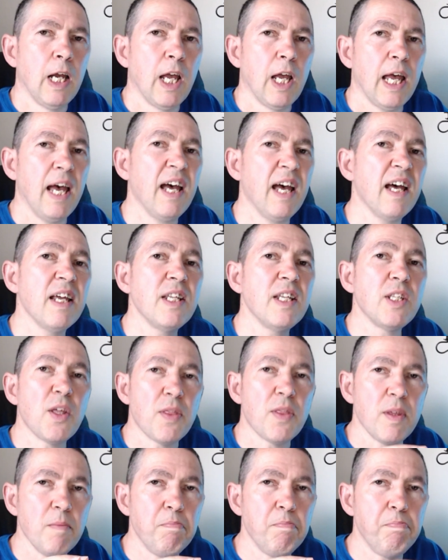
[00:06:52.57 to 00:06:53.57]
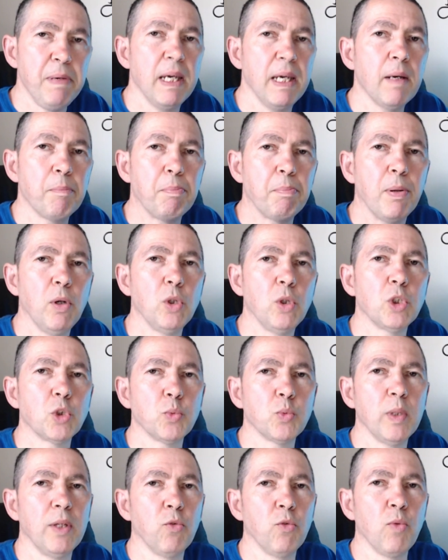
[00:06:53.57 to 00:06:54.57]
And the big plus
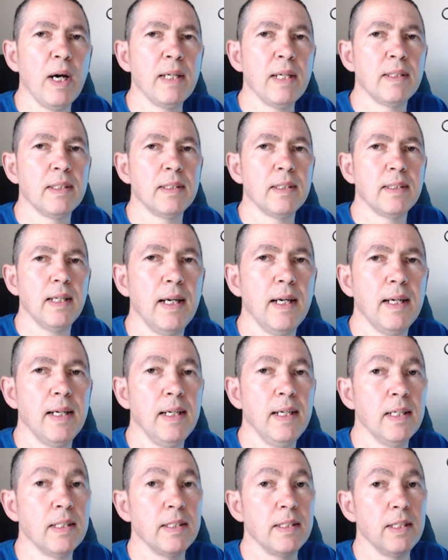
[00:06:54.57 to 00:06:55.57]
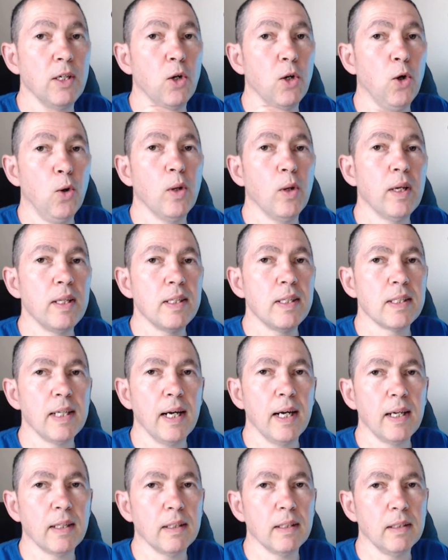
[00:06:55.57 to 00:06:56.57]
with WriterZen is the all-in
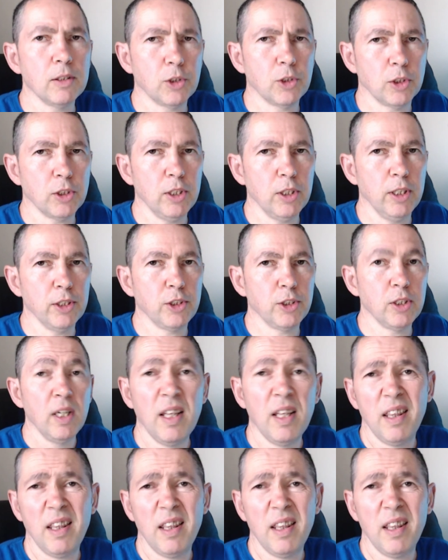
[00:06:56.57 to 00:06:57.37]
title search.